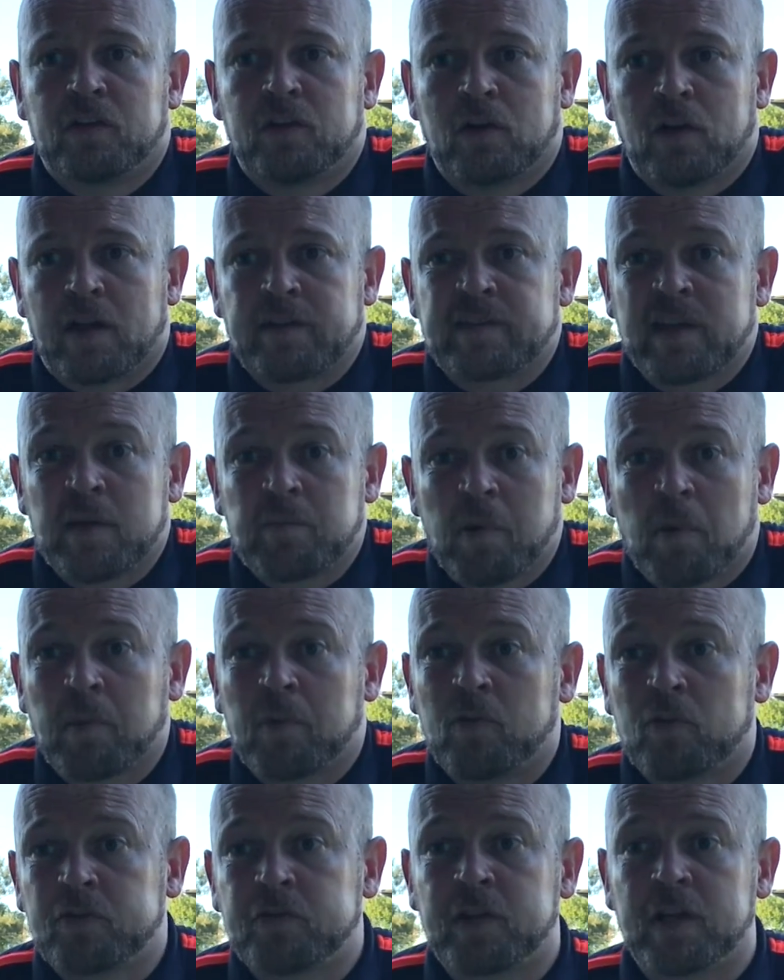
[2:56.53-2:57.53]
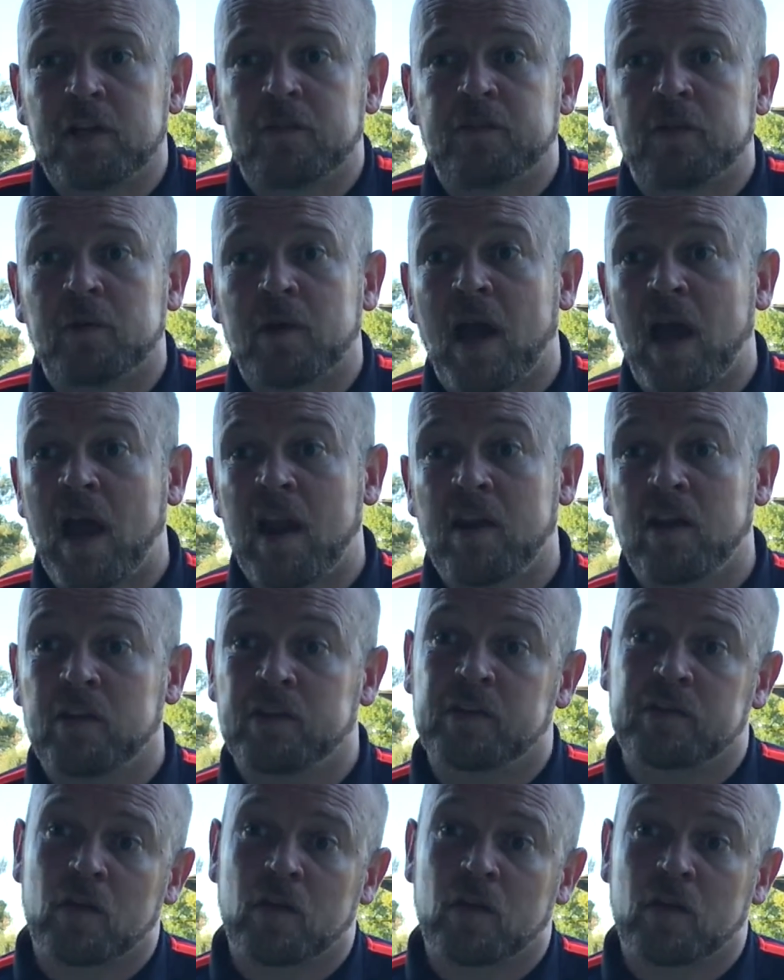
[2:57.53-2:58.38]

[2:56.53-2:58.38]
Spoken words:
Like I say, probably rusty in a few areas.